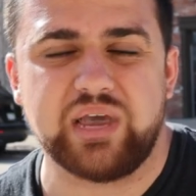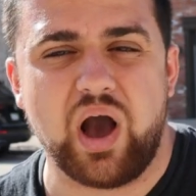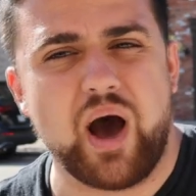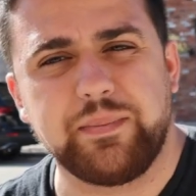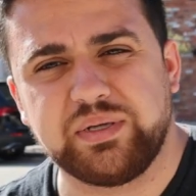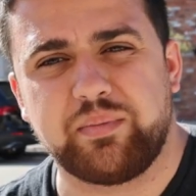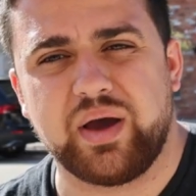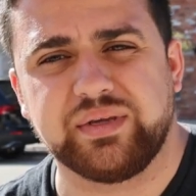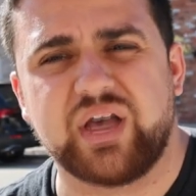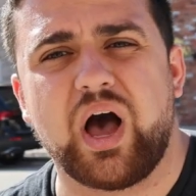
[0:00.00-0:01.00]
the
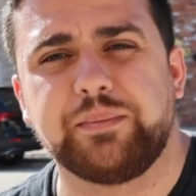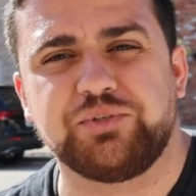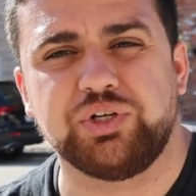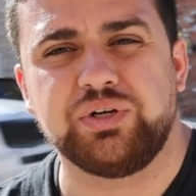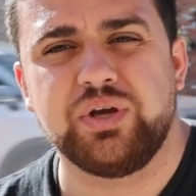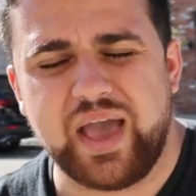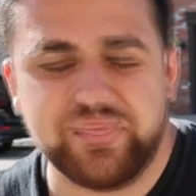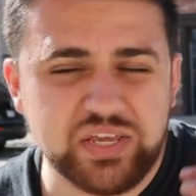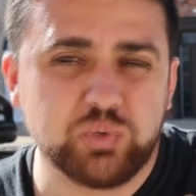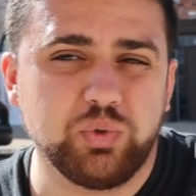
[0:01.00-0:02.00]
optimize option.
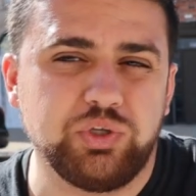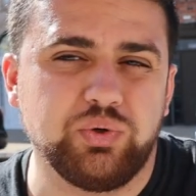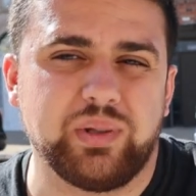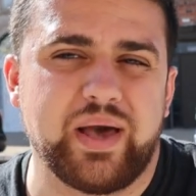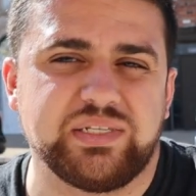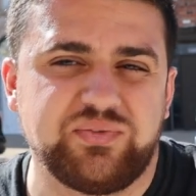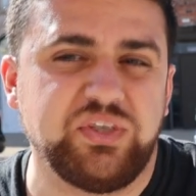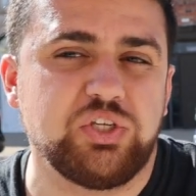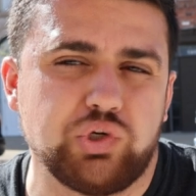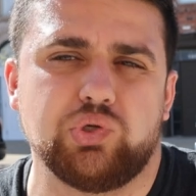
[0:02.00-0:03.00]
And this will utilize
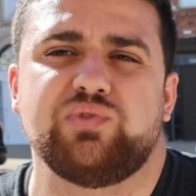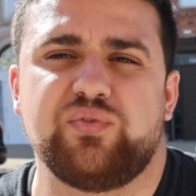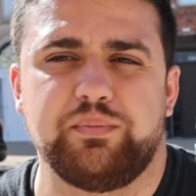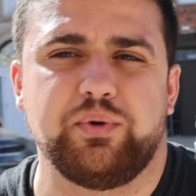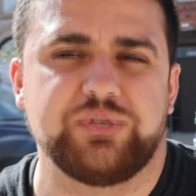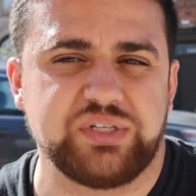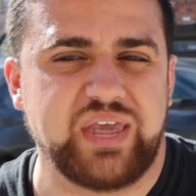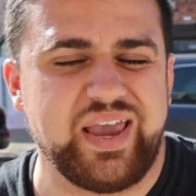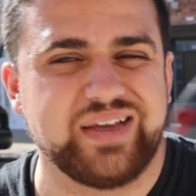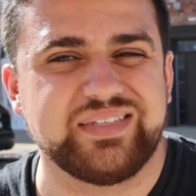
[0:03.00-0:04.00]
features from both
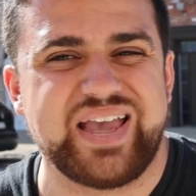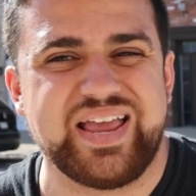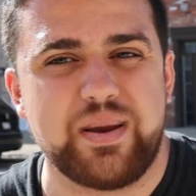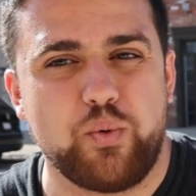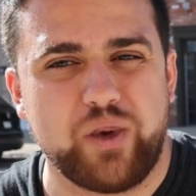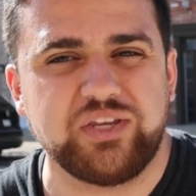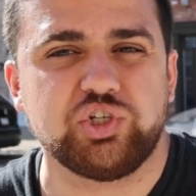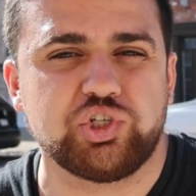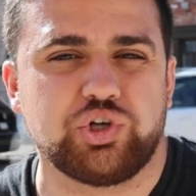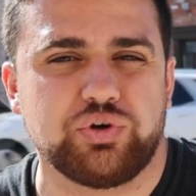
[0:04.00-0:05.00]
scans and
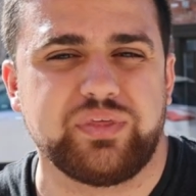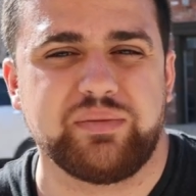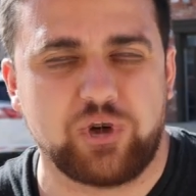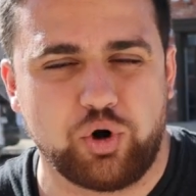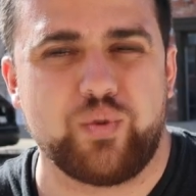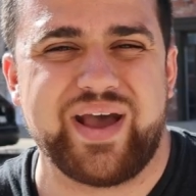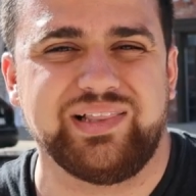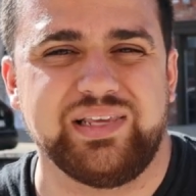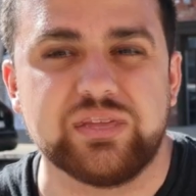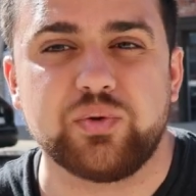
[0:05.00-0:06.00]
register them
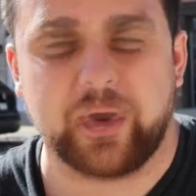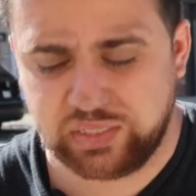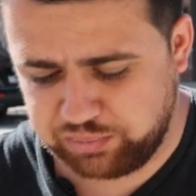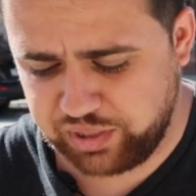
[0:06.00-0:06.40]
correctly in the right